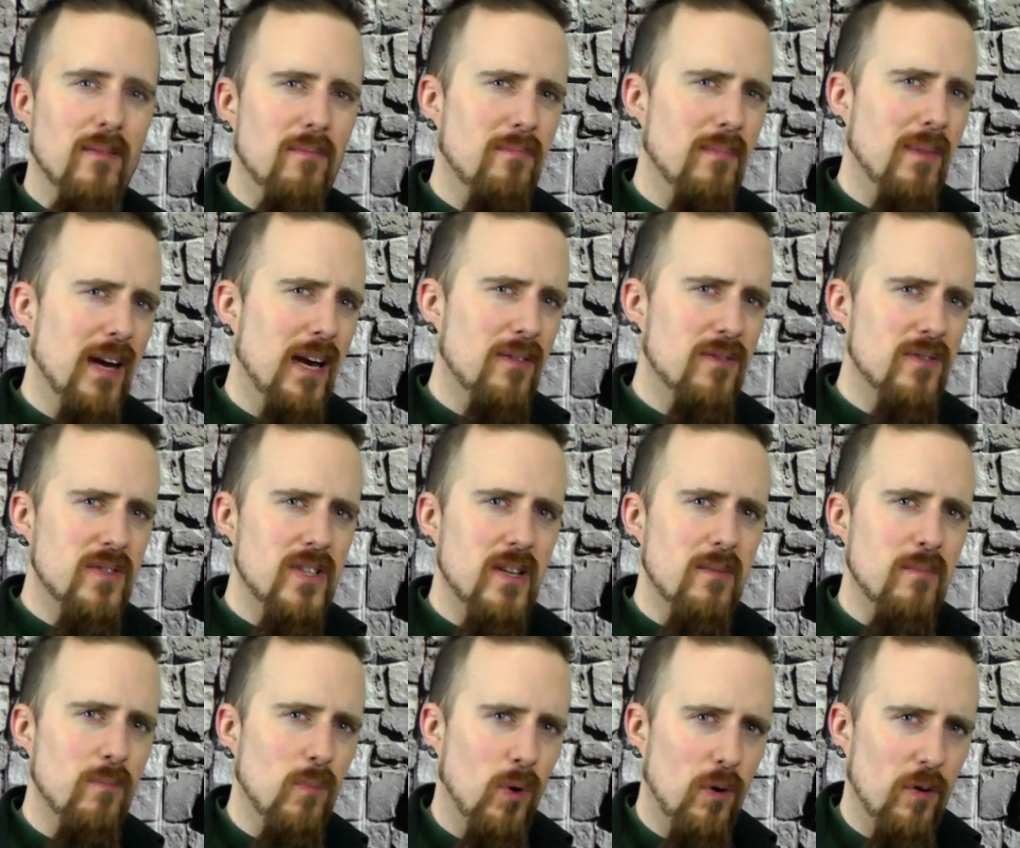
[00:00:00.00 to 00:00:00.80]
It may have
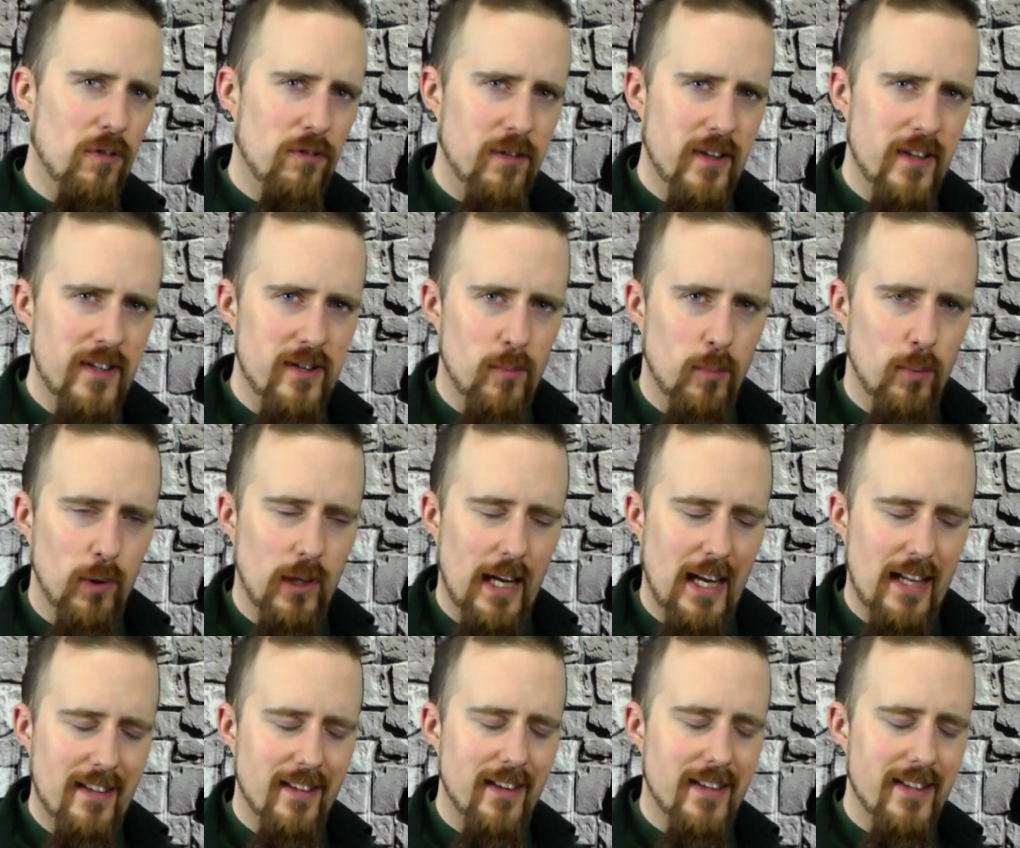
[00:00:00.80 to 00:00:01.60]
seemed more
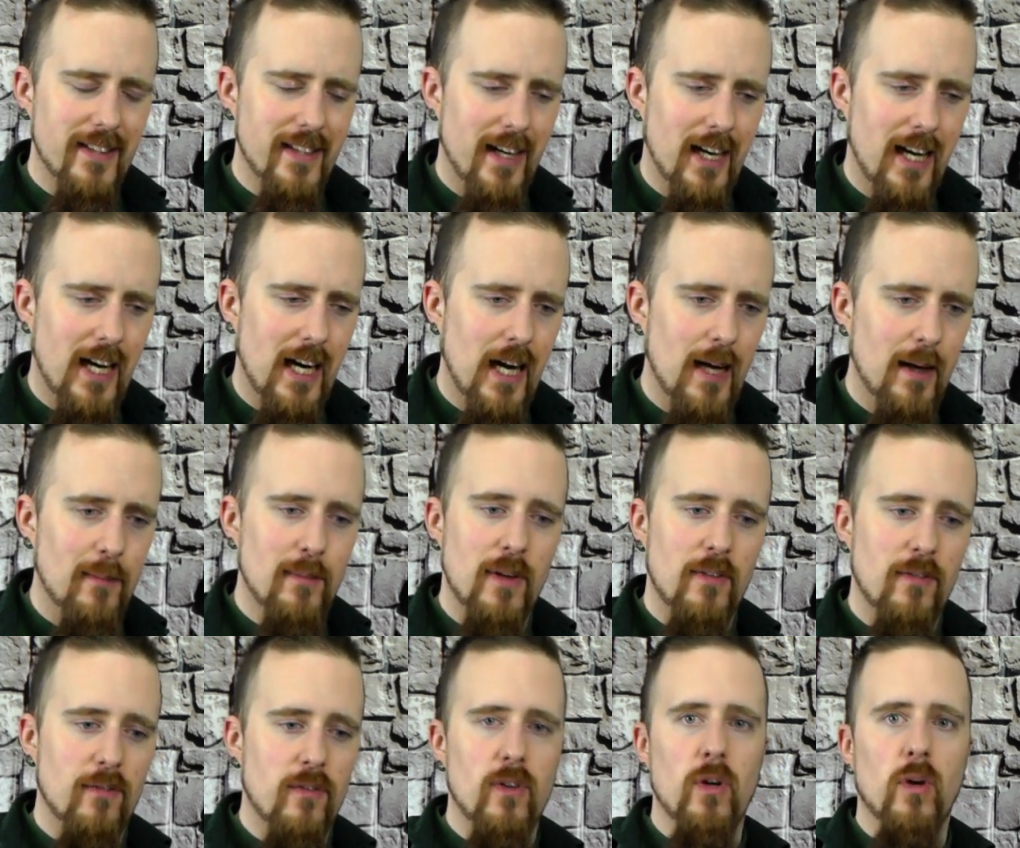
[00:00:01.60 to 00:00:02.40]
feasible at the
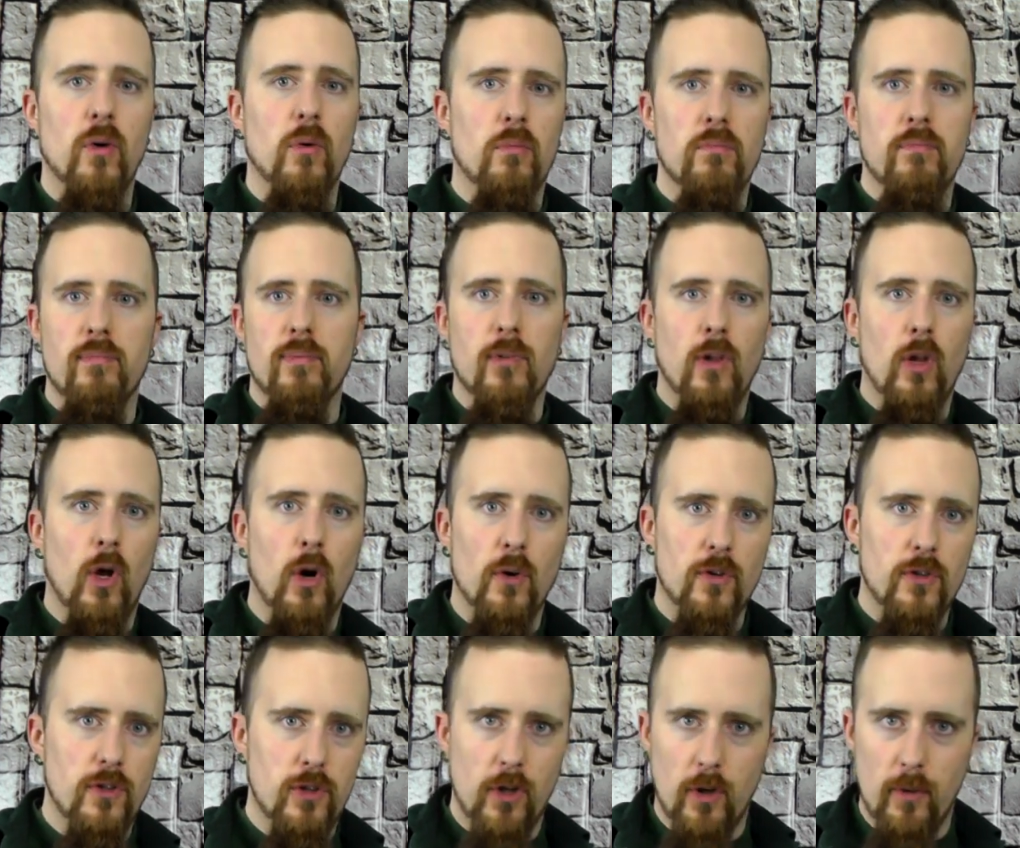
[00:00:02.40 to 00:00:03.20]
time, even though
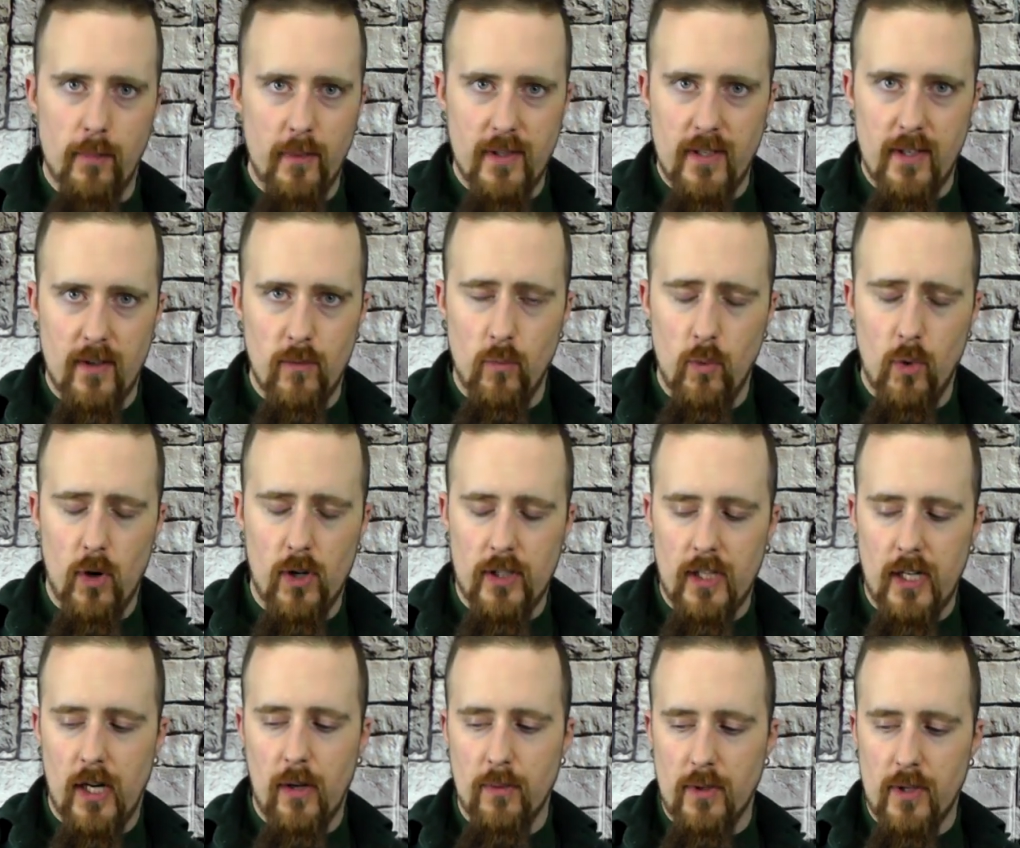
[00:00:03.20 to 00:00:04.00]
long term it didn't
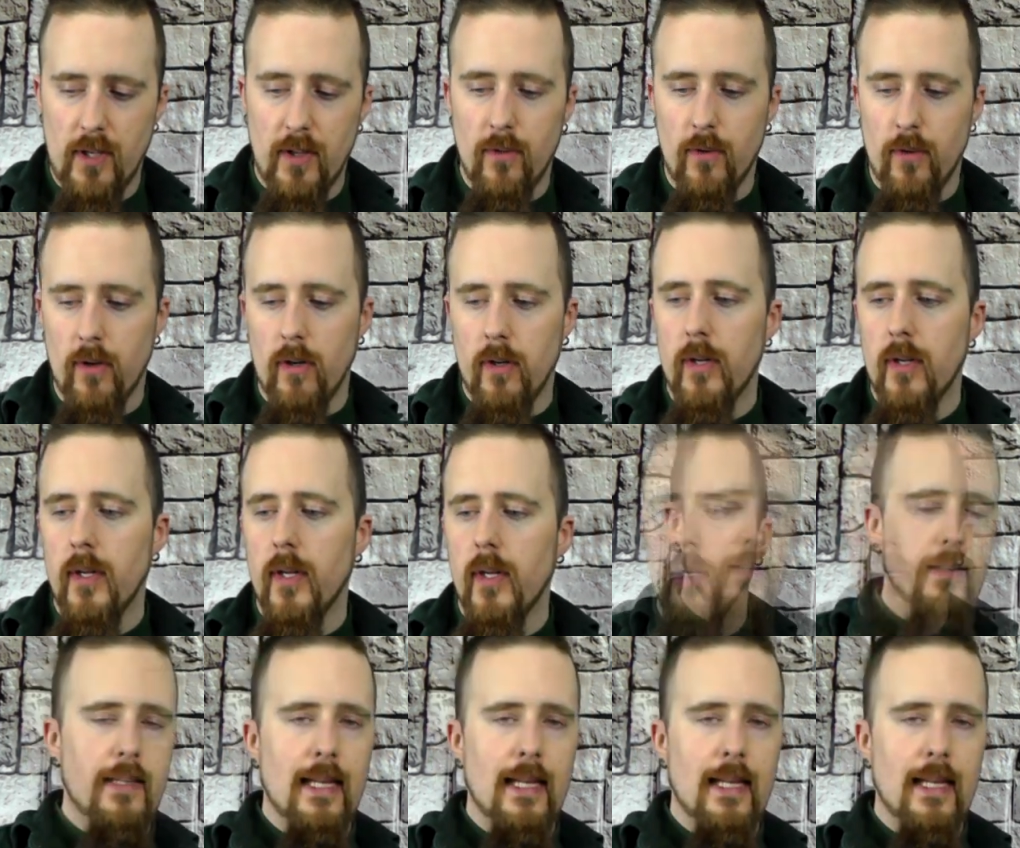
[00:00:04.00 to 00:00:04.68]
work out either.